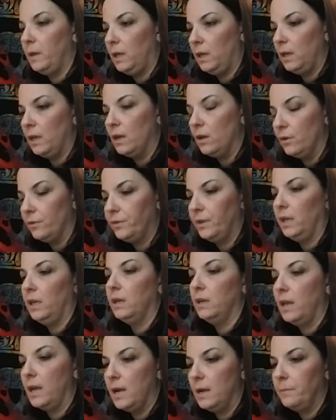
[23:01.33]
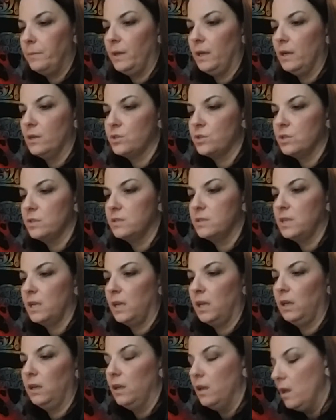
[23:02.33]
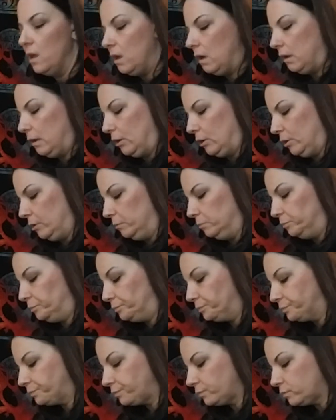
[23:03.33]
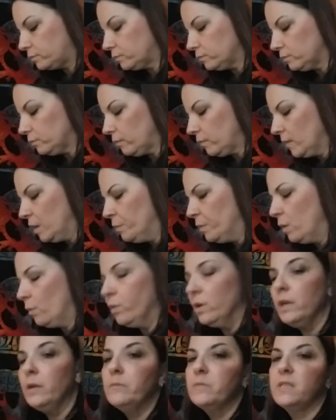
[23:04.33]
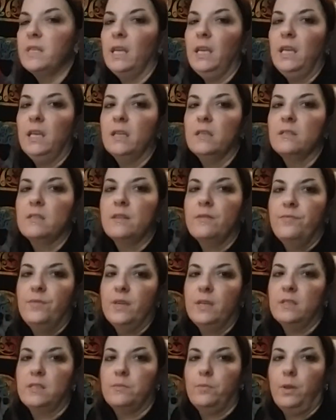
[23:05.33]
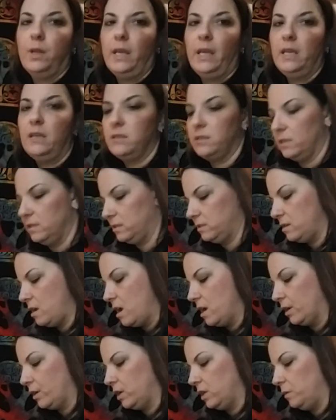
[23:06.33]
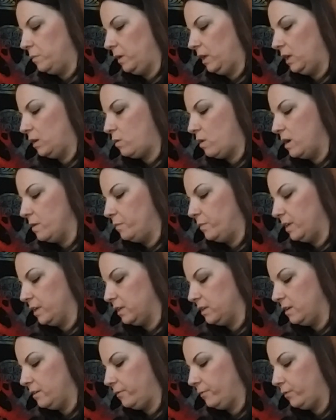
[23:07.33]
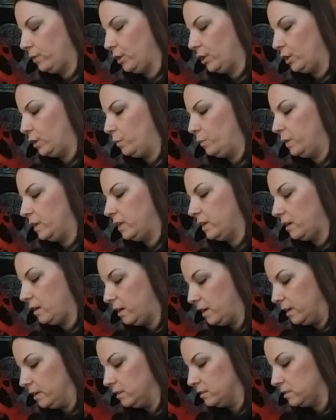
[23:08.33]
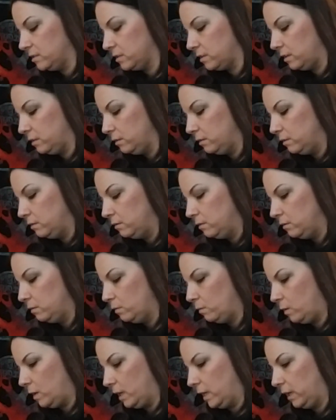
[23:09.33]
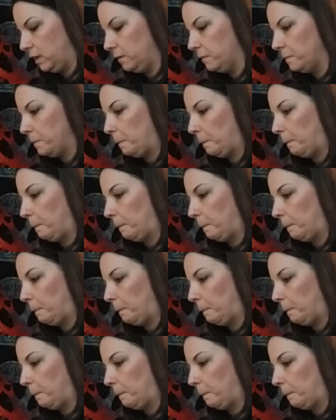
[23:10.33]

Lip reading: to be healthy and happy, I should say. But what I'm seeing is this place is not going to be quite big enough for you because, why?